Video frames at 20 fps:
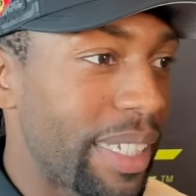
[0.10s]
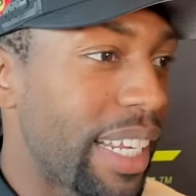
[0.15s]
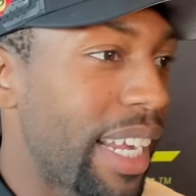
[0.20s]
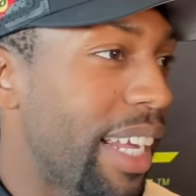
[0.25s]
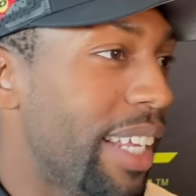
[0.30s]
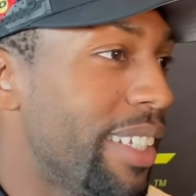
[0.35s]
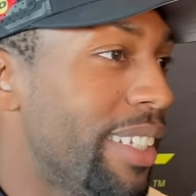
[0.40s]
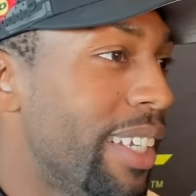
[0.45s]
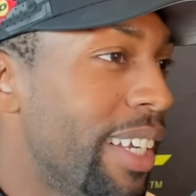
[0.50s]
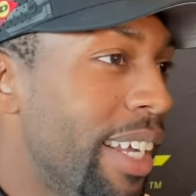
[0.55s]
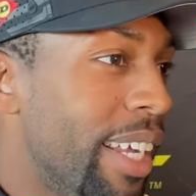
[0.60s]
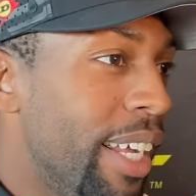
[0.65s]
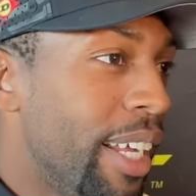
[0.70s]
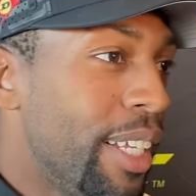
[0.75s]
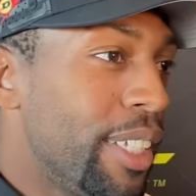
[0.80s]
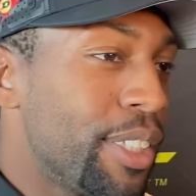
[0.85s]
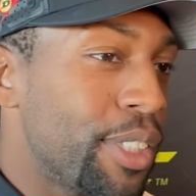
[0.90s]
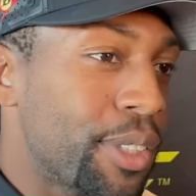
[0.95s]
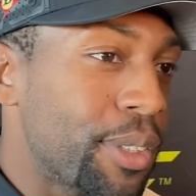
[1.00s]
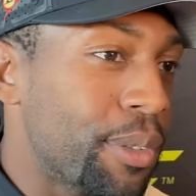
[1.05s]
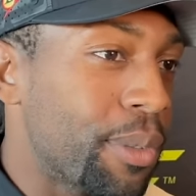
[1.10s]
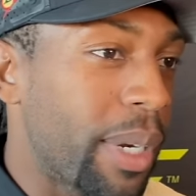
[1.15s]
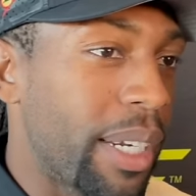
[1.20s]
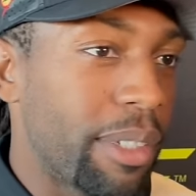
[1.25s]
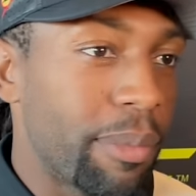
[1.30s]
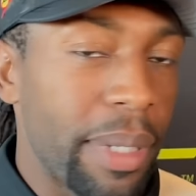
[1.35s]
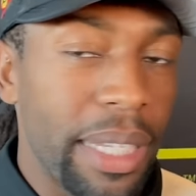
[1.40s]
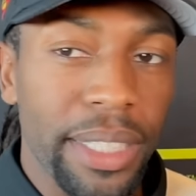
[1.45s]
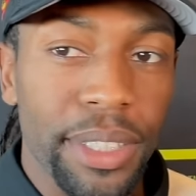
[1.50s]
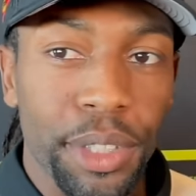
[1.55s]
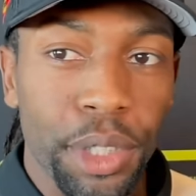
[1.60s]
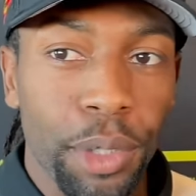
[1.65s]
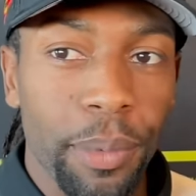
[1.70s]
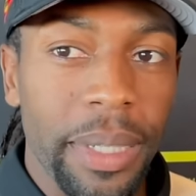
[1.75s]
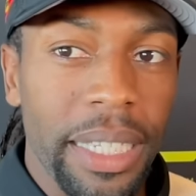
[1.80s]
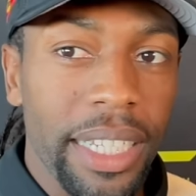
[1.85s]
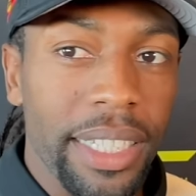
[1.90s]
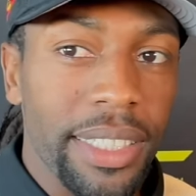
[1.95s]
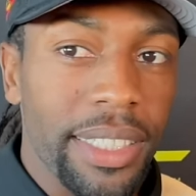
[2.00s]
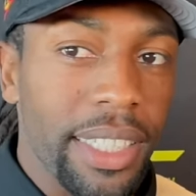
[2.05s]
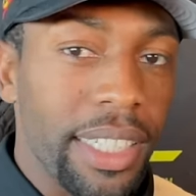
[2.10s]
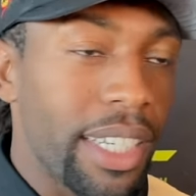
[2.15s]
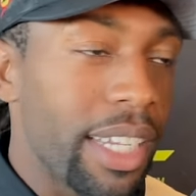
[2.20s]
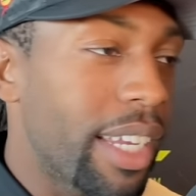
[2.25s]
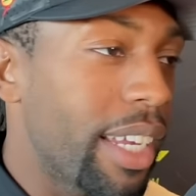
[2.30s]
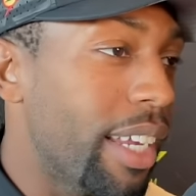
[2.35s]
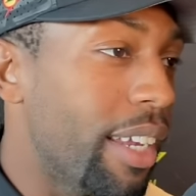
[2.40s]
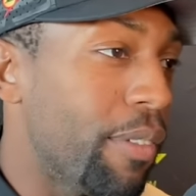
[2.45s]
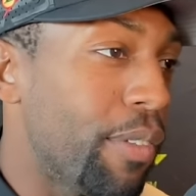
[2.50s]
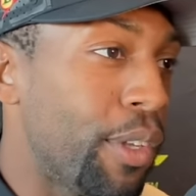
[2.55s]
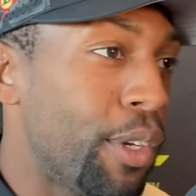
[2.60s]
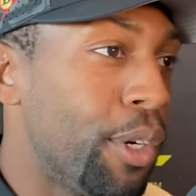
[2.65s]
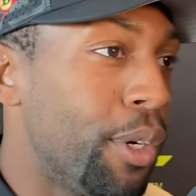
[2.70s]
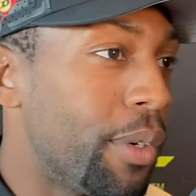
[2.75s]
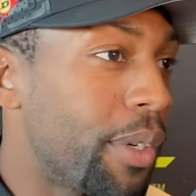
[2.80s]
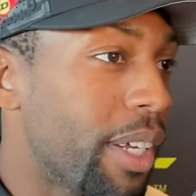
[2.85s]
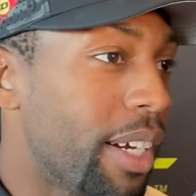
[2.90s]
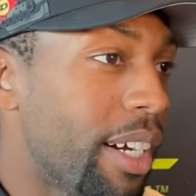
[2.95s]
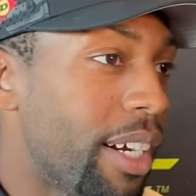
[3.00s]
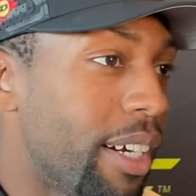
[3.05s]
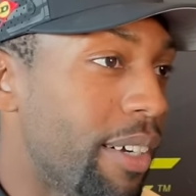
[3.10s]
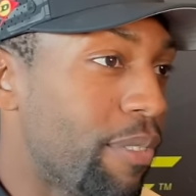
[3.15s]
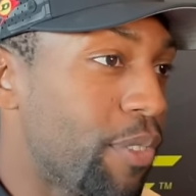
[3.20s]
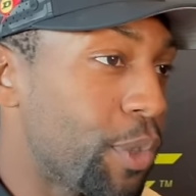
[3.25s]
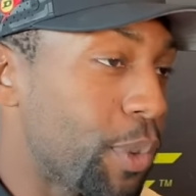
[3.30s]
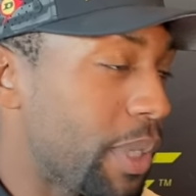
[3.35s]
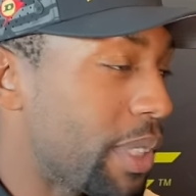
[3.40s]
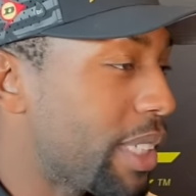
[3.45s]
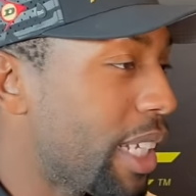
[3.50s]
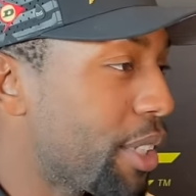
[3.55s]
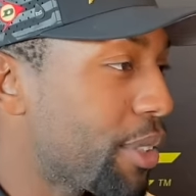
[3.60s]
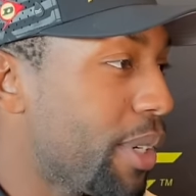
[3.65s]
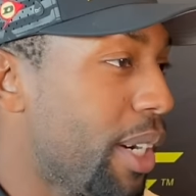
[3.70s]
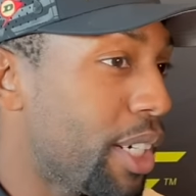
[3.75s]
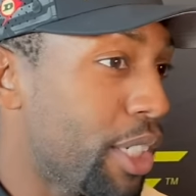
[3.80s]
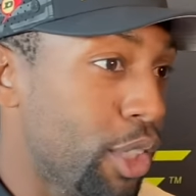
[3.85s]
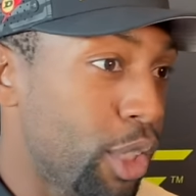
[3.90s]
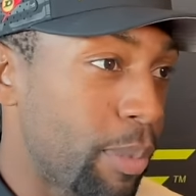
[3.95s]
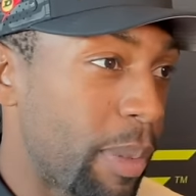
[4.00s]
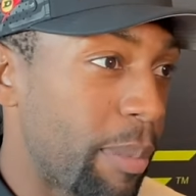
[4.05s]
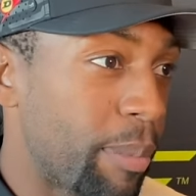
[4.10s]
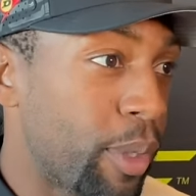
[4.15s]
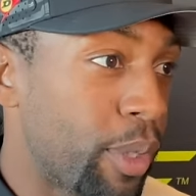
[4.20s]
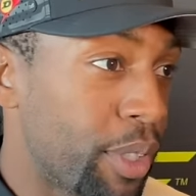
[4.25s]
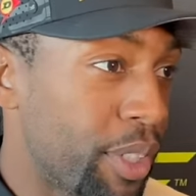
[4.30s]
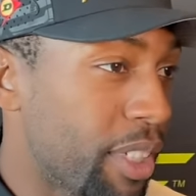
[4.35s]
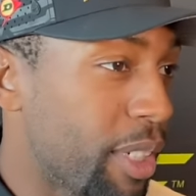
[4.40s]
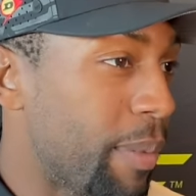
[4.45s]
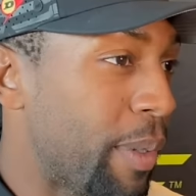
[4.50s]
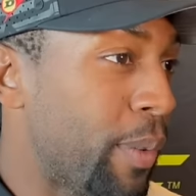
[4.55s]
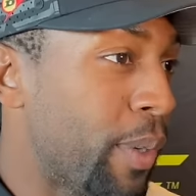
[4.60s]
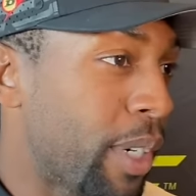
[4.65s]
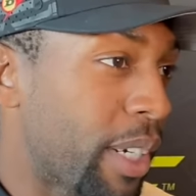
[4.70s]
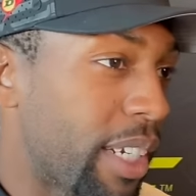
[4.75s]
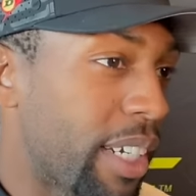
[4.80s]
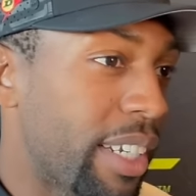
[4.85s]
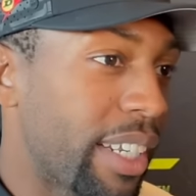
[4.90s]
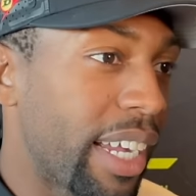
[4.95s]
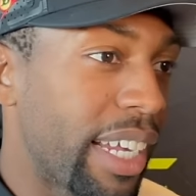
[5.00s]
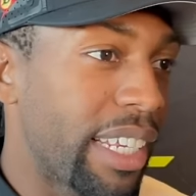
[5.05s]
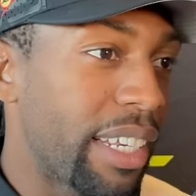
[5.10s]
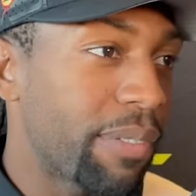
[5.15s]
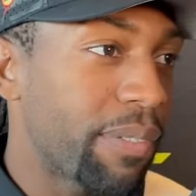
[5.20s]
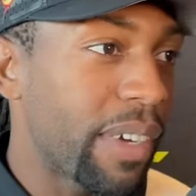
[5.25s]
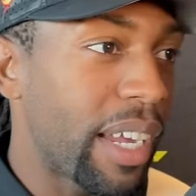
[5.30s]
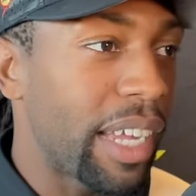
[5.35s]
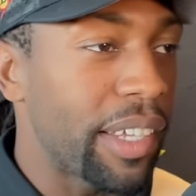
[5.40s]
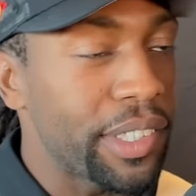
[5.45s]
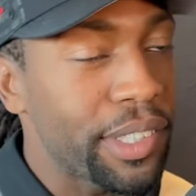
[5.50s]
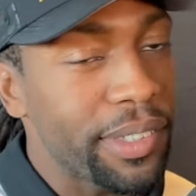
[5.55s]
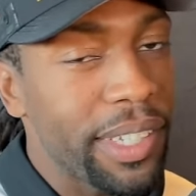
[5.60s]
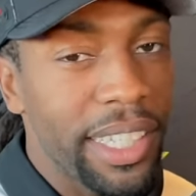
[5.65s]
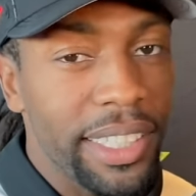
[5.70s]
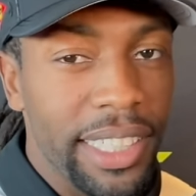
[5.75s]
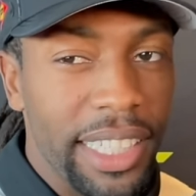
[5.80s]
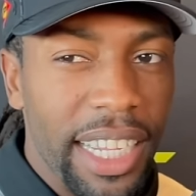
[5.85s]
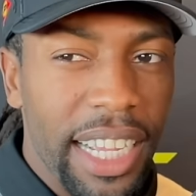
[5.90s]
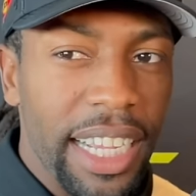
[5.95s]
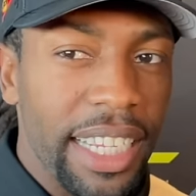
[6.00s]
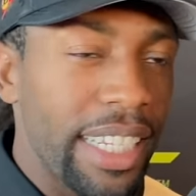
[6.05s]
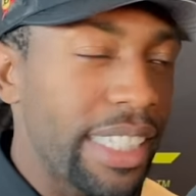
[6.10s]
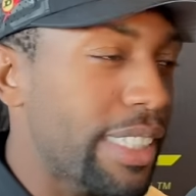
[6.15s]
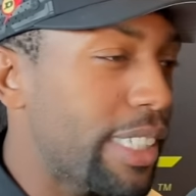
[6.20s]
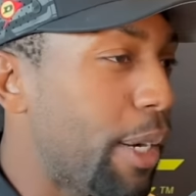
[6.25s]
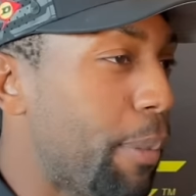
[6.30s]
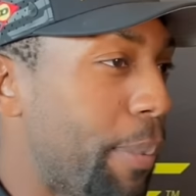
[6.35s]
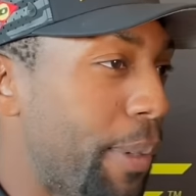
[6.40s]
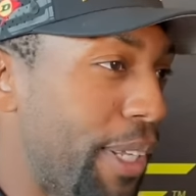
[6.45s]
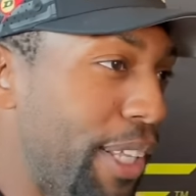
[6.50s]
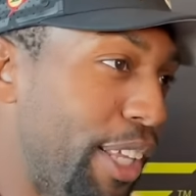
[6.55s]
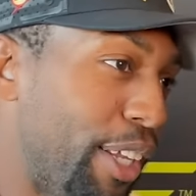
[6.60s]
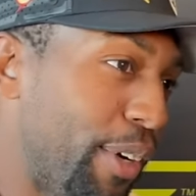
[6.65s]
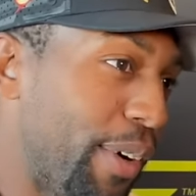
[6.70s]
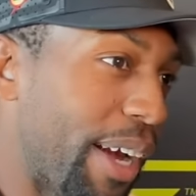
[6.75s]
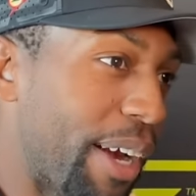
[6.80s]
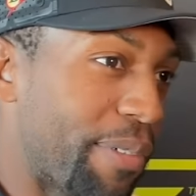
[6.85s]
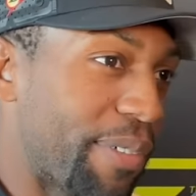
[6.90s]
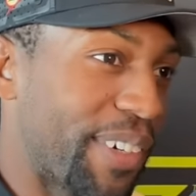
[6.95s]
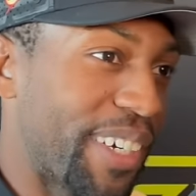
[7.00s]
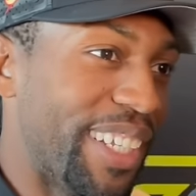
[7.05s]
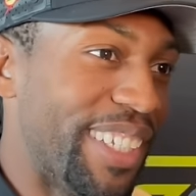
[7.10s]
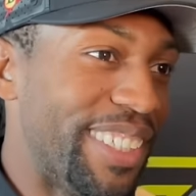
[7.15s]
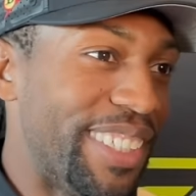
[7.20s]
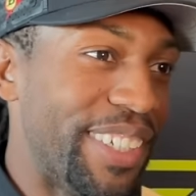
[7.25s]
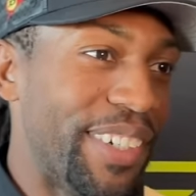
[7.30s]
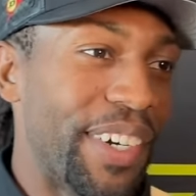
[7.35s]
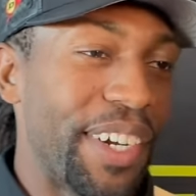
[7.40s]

dad threatened me and told me, I said, hey, if you don't twist that throttle a little bit more, you're going to be working a 9-to-5. So I was like, I guess I'll put a little effort into